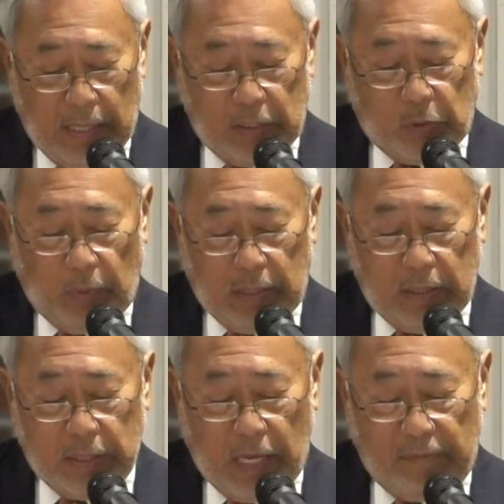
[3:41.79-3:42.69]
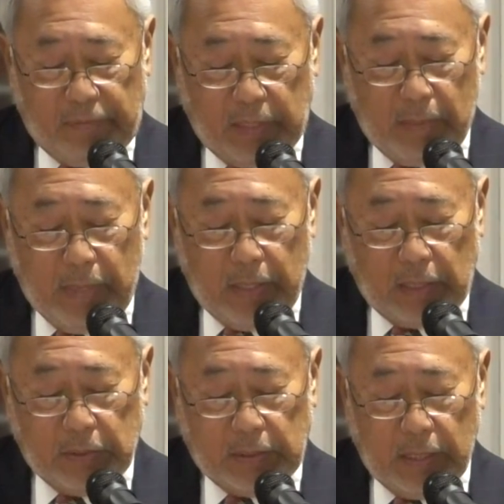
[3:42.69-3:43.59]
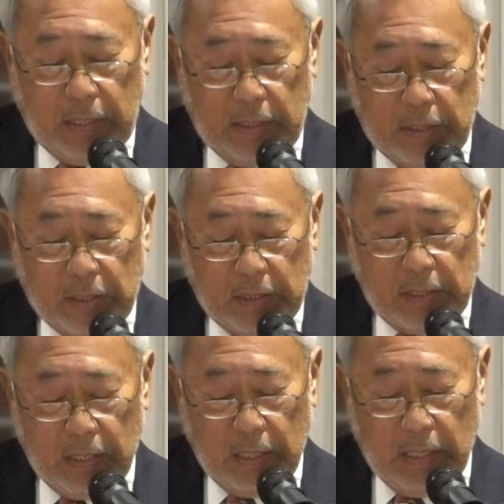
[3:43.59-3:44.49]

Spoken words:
as well as African American Studies.